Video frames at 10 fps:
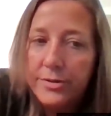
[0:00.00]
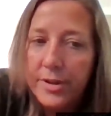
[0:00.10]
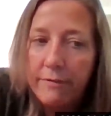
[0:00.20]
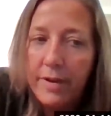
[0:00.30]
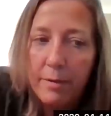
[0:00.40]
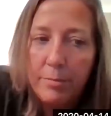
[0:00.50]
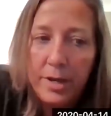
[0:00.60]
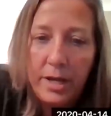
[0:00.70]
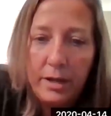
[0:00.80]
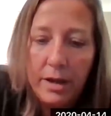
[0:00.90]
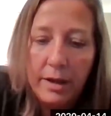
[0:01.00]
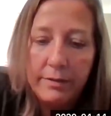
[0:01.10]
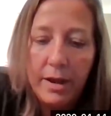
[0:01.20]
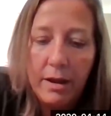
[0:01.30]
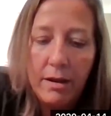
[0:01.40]
stuff happening
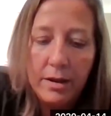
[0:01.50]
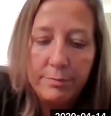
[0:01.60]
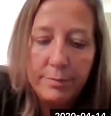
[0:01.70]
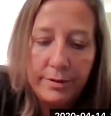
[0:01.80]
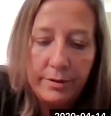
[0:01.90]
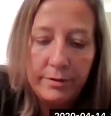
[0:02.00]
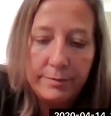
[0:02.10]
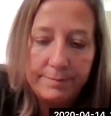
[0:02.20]
at that hospital